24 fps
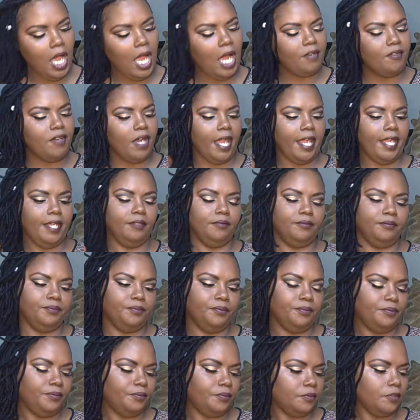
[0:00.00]
All right.
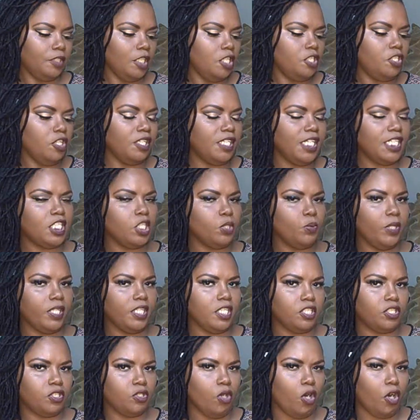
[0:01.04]
So this is
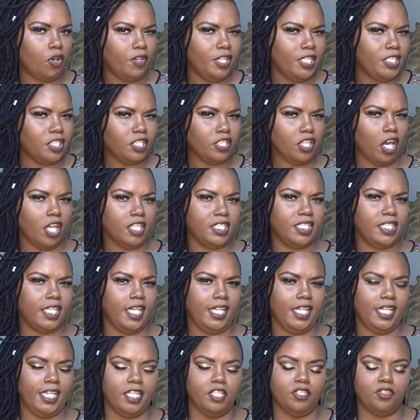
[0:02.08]
where the story starts
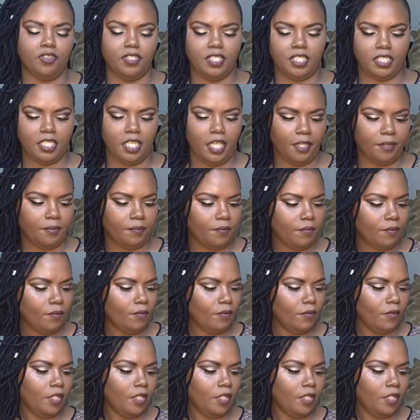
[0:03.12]
getting interesting.